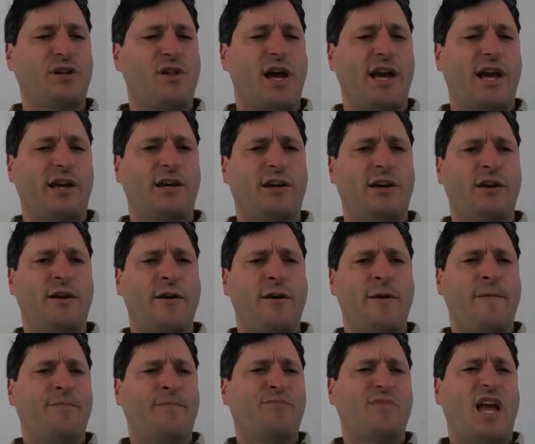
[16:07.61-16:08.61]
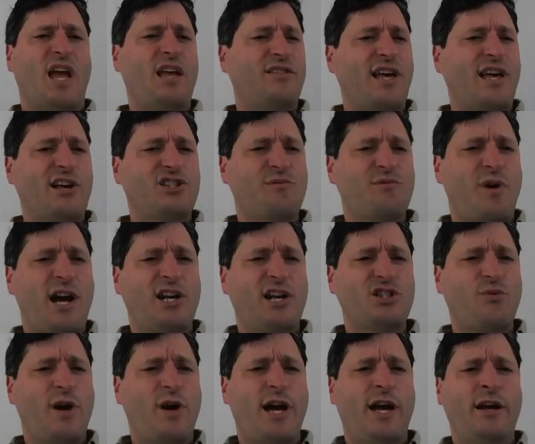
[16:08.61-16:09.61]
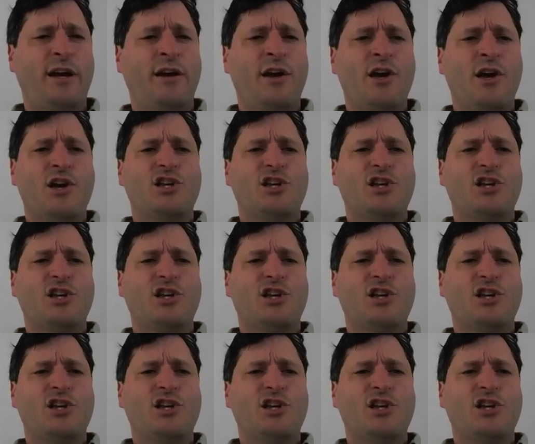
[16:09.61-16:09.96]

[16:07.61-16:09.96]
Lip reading: like 8,000 miles away.